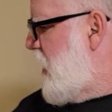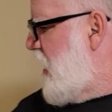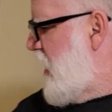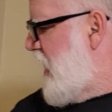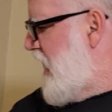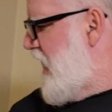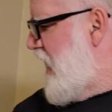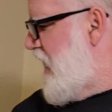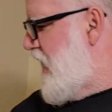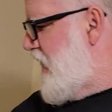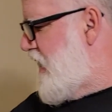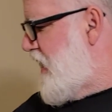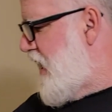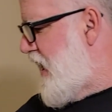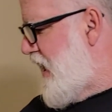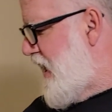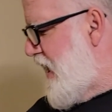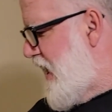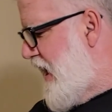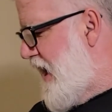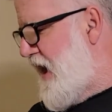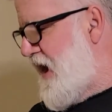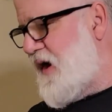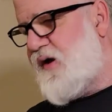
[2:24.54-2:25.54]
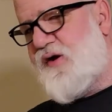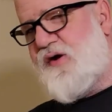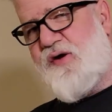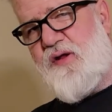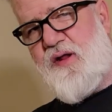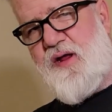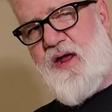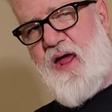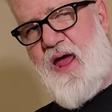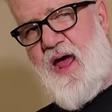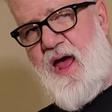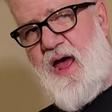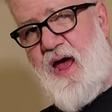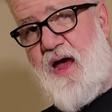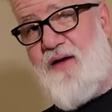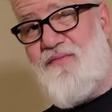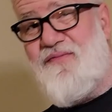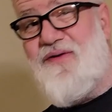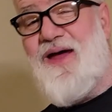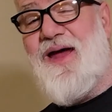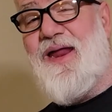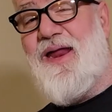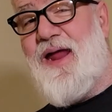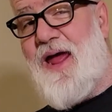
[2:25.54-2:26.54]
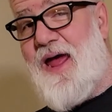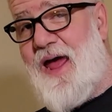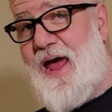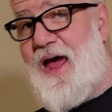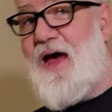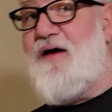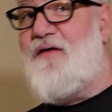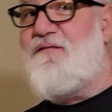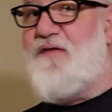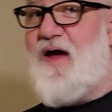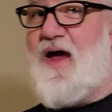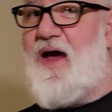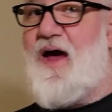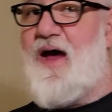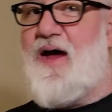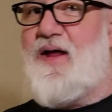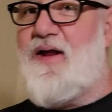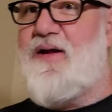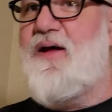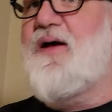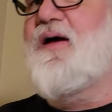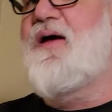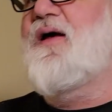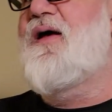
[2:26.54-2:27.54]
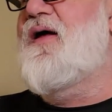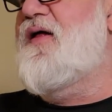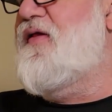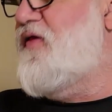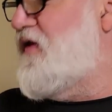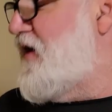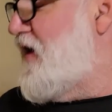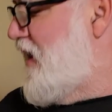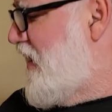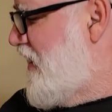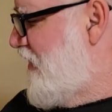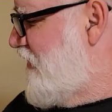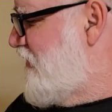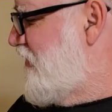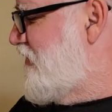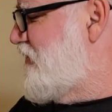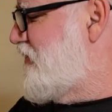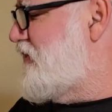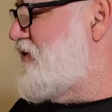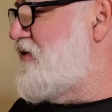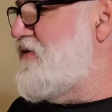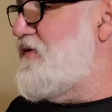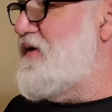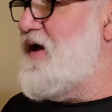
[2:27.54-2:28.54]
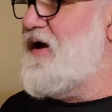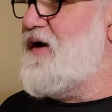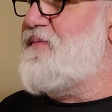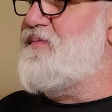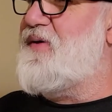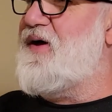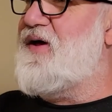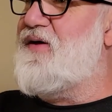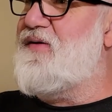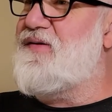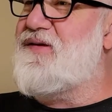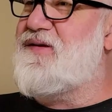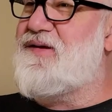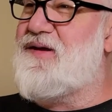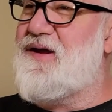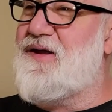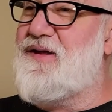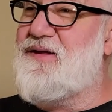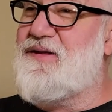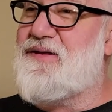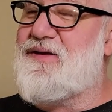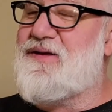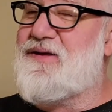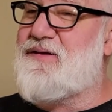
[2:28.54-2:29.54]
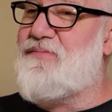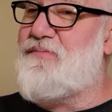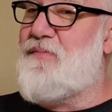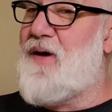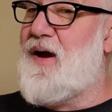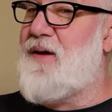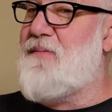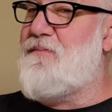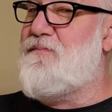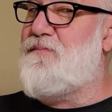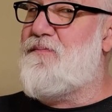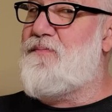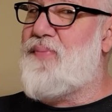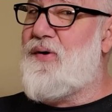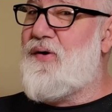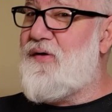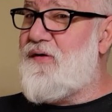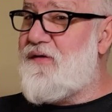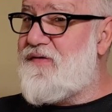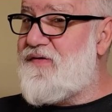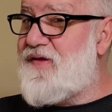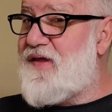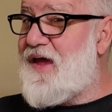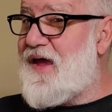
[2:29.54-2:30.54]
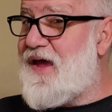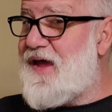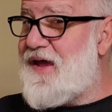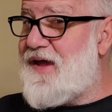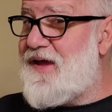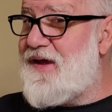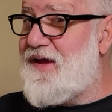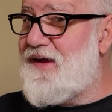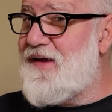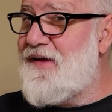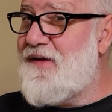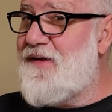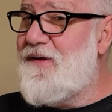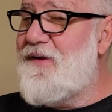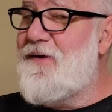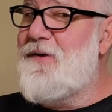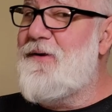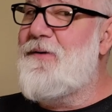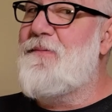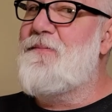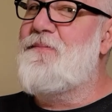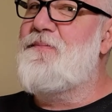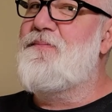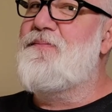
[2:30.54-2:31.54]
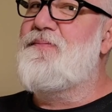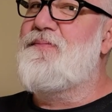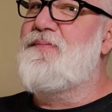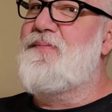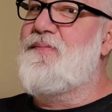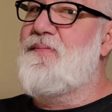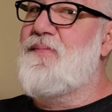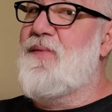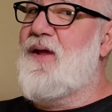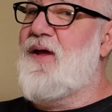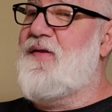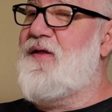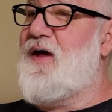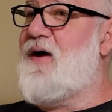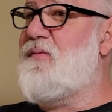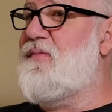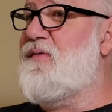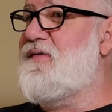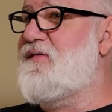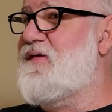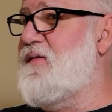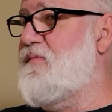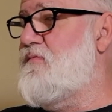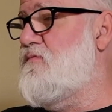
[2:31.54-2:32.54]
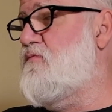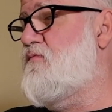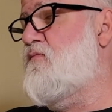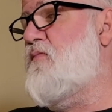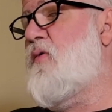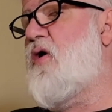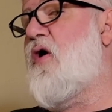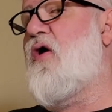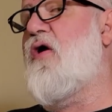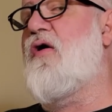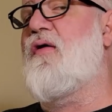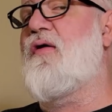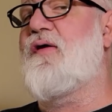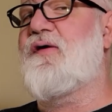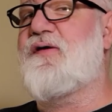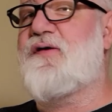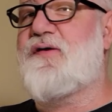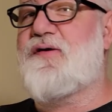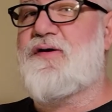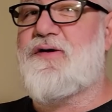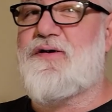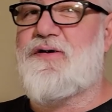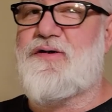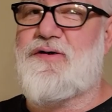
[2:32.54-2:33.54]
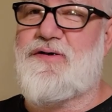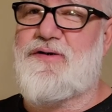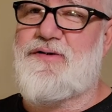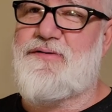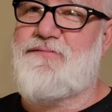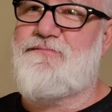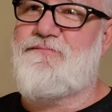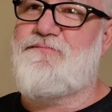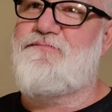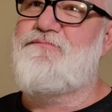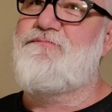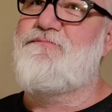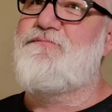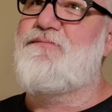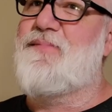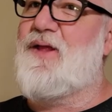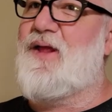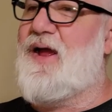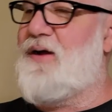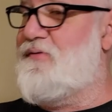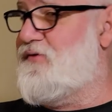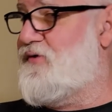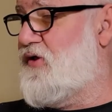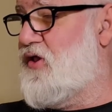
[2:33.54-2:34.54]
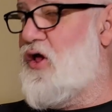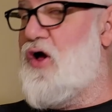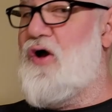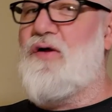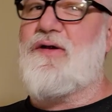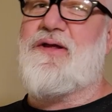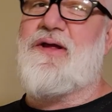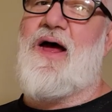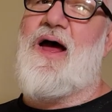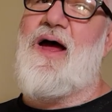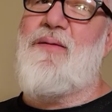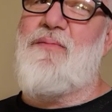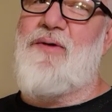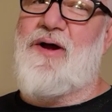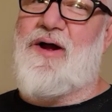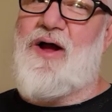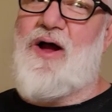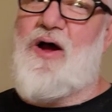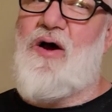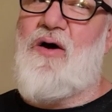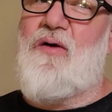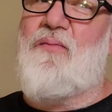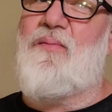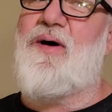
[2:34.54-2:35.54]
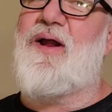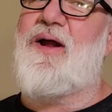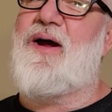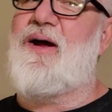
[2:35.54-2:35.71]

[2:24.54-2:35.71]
and I actually have had the other two Nick builds since my birthday. That was in March. It was a long time ago, but